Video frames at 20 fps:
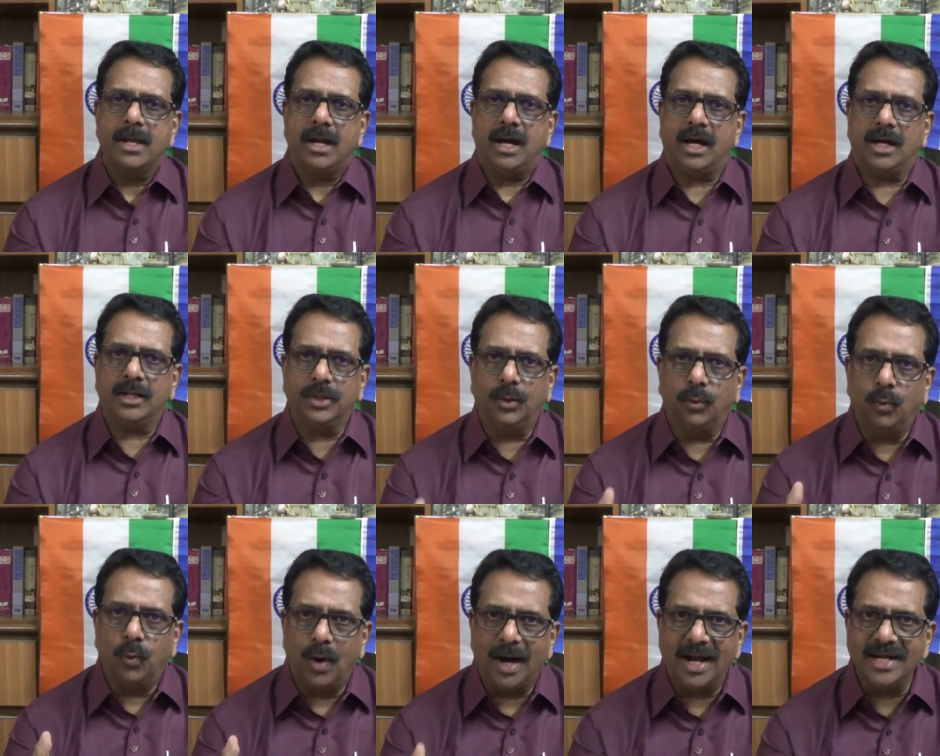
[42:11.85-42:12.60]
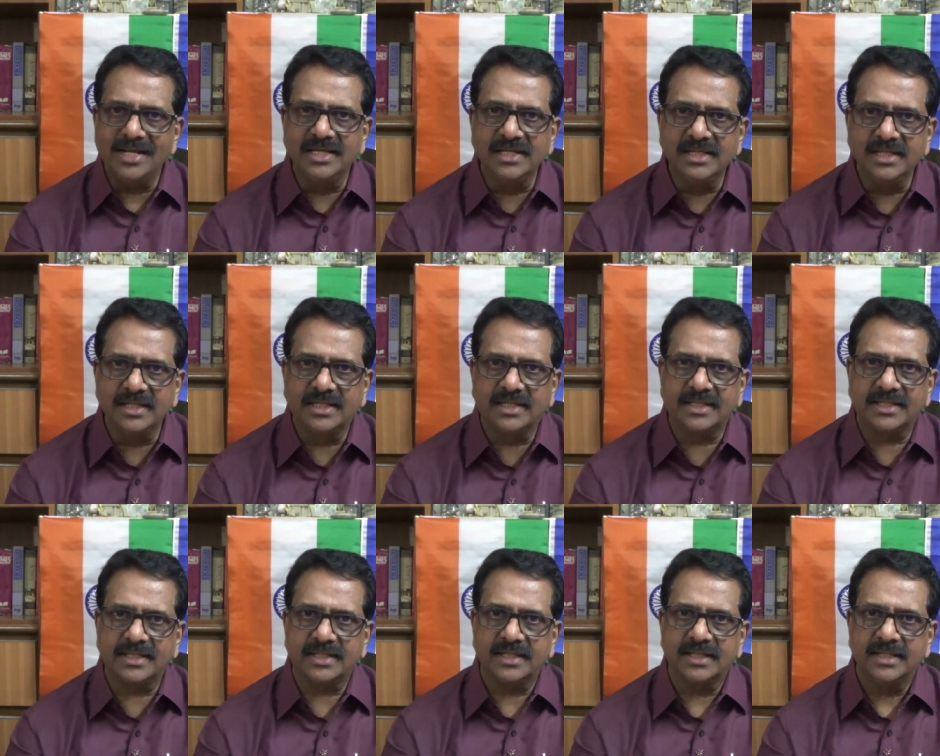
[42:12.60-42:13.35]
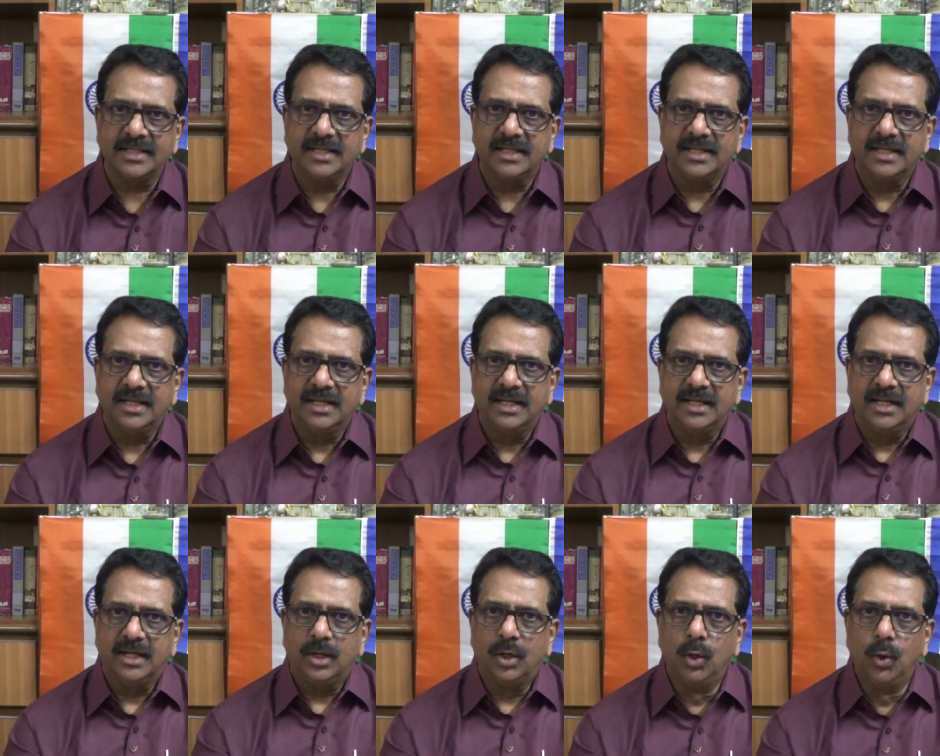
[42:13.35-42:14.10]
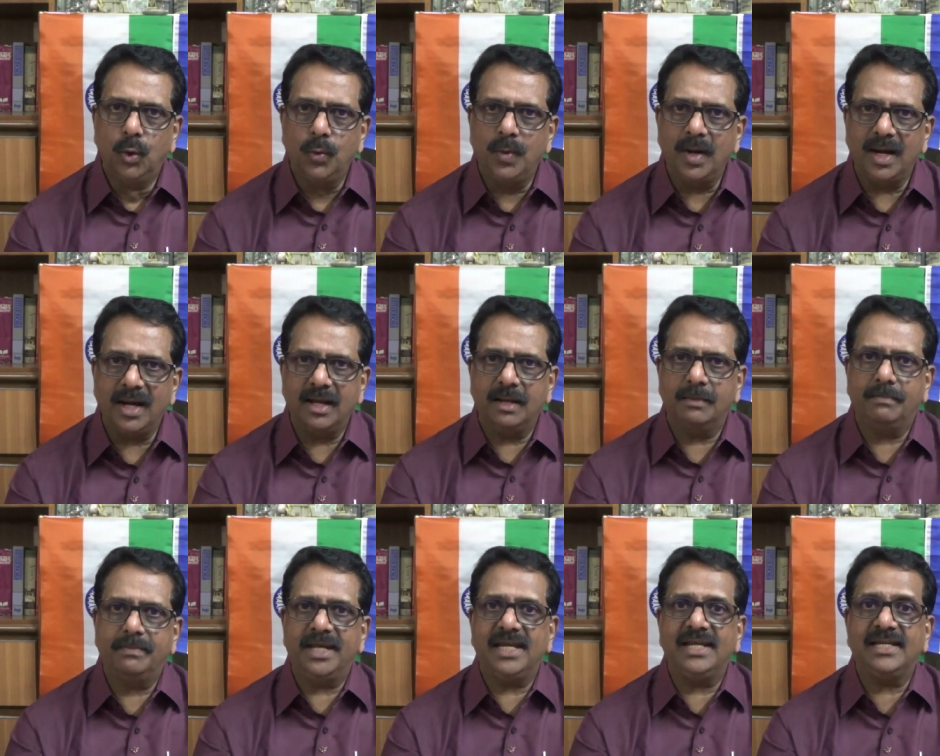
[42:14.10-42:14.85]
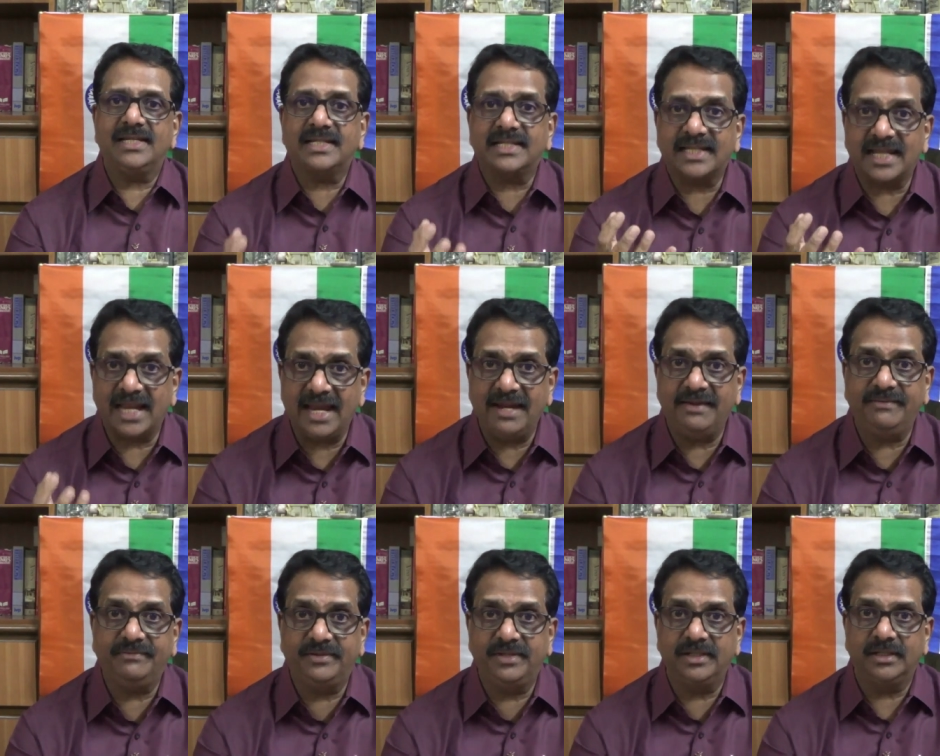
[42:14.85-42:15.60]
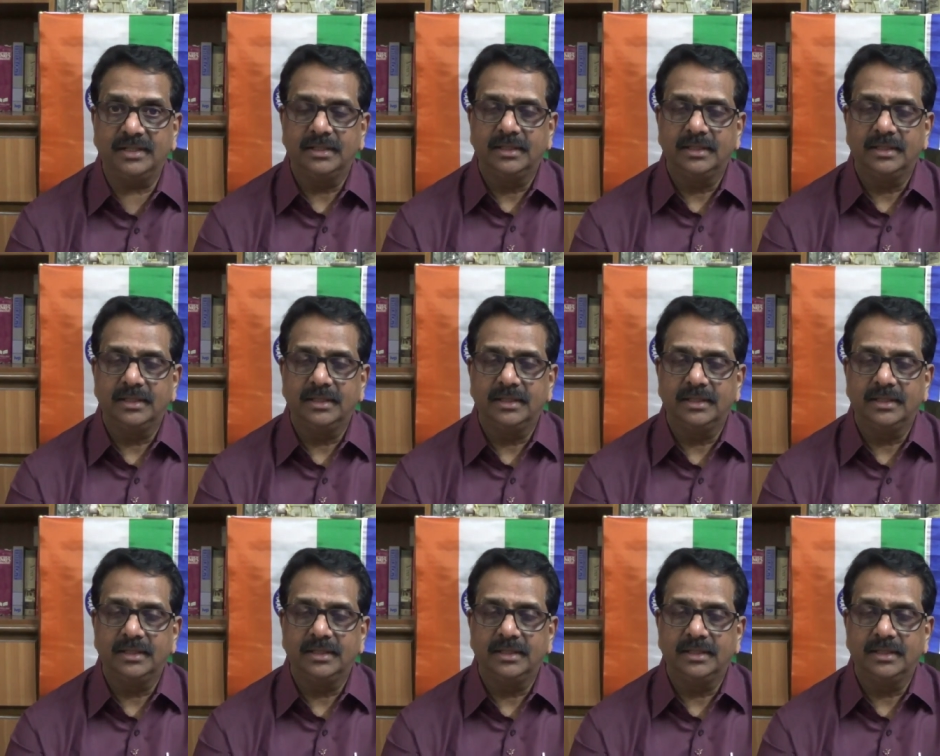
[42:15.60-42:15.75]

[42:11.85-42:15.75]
are the ones who will be saved